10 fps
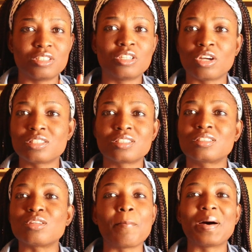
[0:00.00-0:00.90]

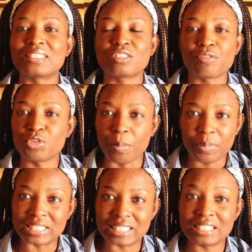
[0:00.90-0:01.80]
just some parts of your
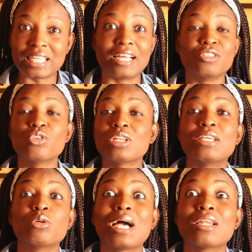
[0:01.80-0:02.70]
body, and you know
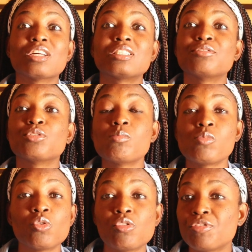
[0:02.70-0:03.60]
that you cannot even
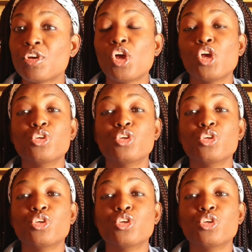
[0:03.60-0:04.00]
move,